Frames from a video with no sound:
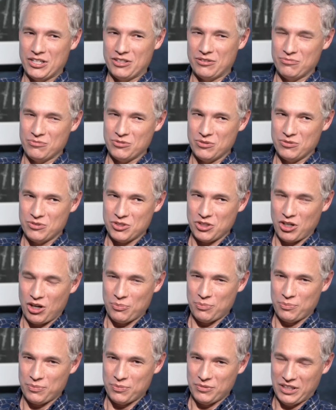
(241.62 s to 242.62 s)
they are,
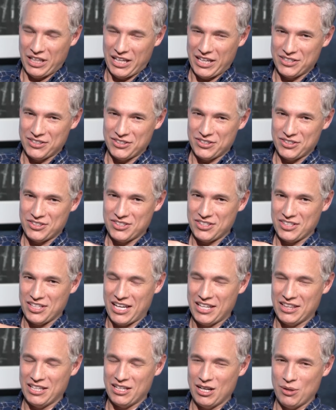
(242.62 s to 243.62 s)
they made a video
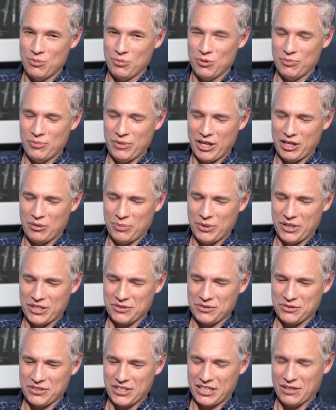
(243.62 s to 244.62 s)
quite a bit ago
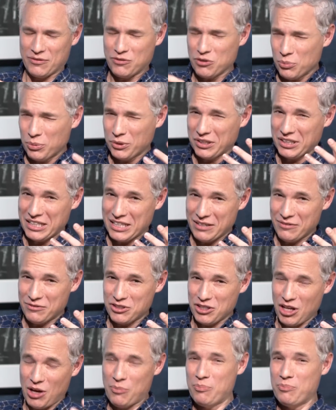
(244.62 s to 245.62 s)
talking about the
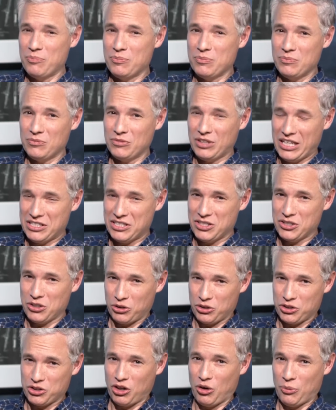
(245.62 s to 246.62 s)
real aperture for
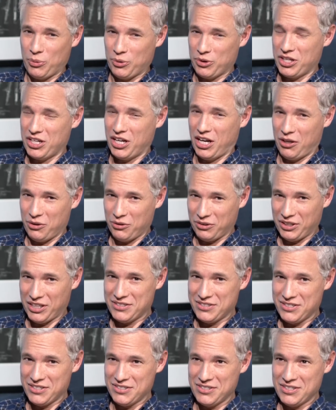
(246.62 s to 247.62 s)
cameras are around
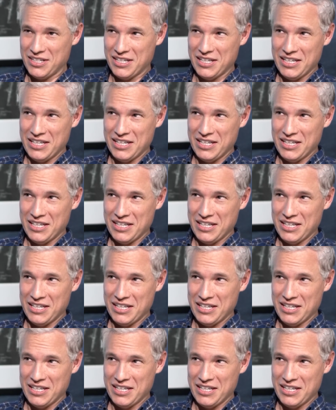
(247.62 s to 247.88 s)
f11,